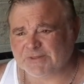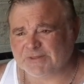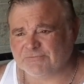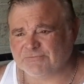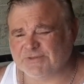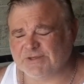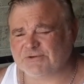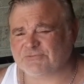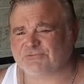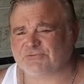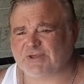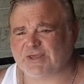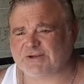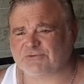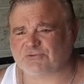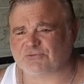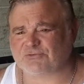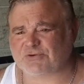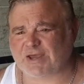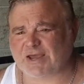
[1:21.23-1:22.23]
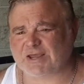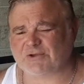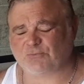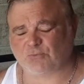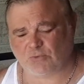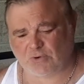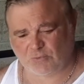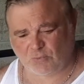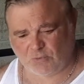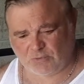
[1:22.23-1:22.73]
this exercise
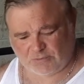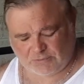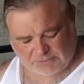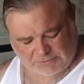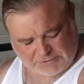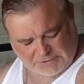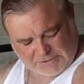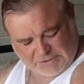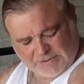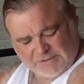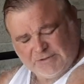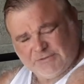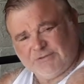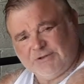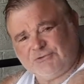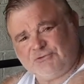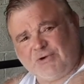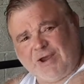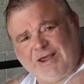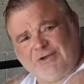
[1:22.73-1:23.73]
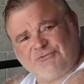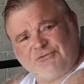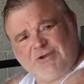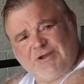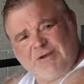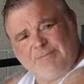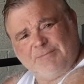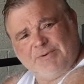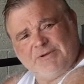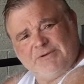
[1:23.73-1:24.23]
will work the
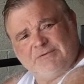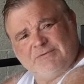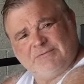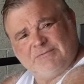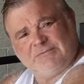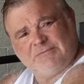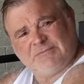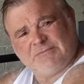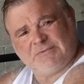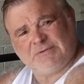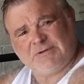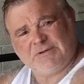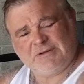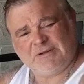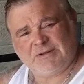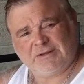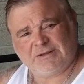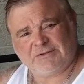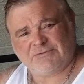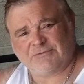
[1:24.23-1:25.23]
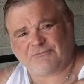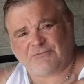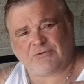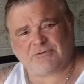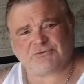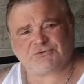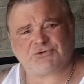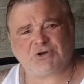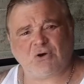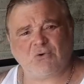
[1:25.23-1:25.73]
tricep, the
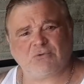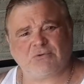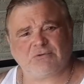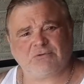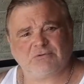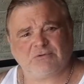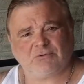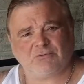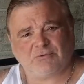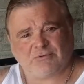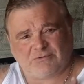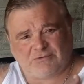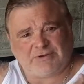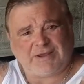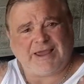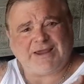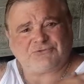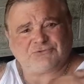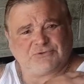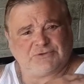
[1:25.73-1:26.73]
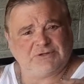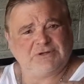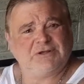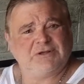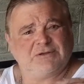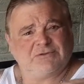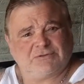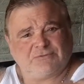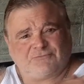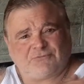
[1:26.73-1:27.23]
front shoulder, well, actually
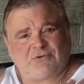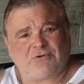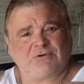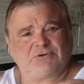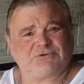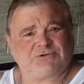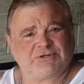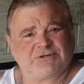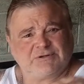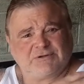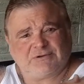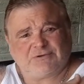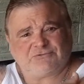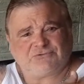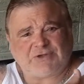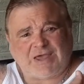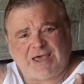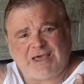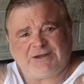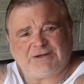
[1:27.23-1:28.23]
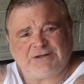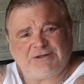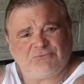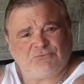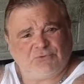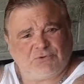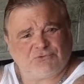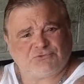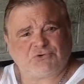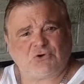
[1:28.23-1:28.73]
the front, side,
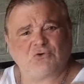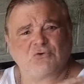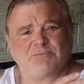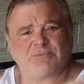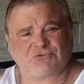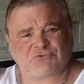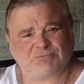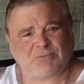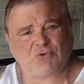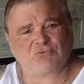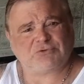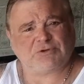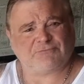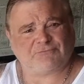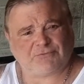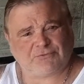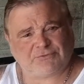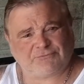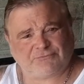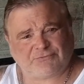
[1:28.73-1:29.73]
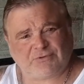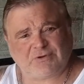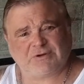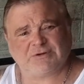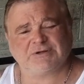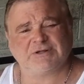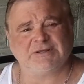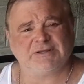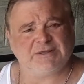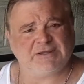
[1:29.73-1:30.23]
and rear shoulder, but it's mostly for the
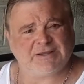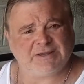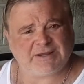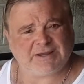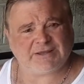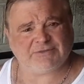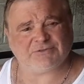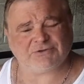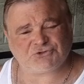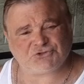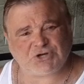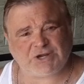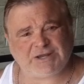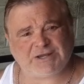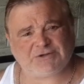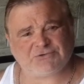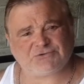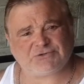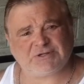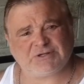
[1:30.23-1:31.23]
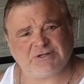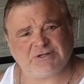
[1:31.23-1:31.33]
front and the chest.